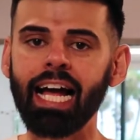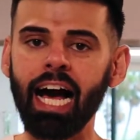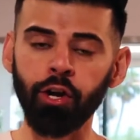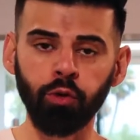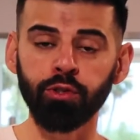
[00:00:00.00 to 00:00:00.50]

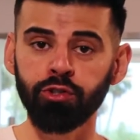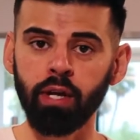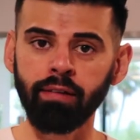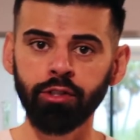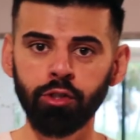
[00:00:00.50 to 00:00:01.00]
I don't know what you
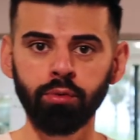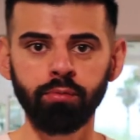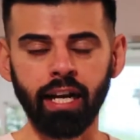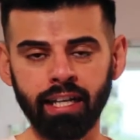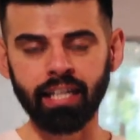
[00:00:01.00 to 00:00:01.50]
have to do.
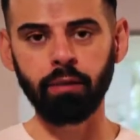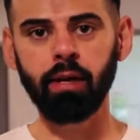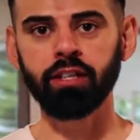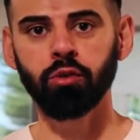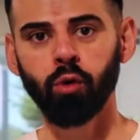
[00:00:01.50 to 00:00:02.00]
I gotta get
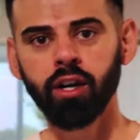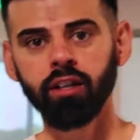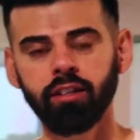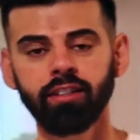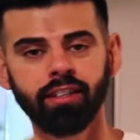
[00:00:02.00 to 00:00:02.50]
back to work.
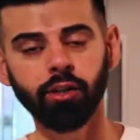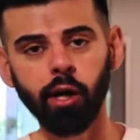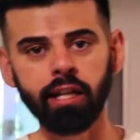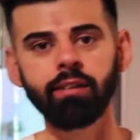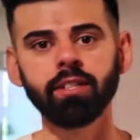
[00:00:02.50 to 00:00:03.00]
The
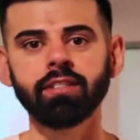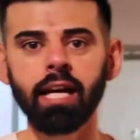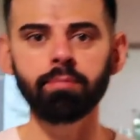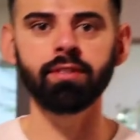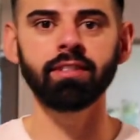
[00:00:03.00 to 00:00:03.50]
grind never
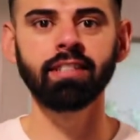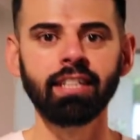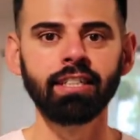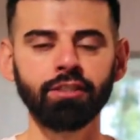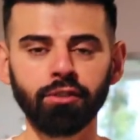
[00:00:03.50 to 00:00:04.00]
stops.
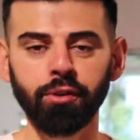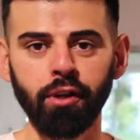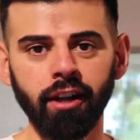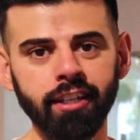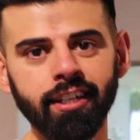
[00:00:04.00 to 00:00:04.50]
So
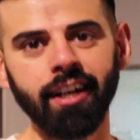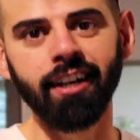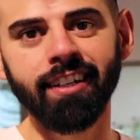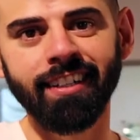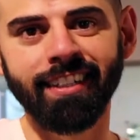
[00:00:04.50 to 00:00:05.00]
y'all need
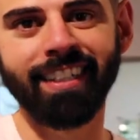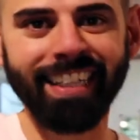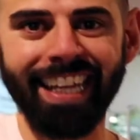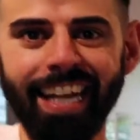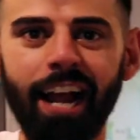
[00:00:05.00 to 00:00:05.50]
to
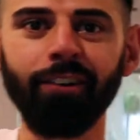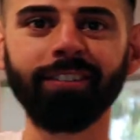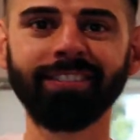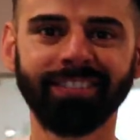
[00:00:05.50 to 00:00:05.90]
get out.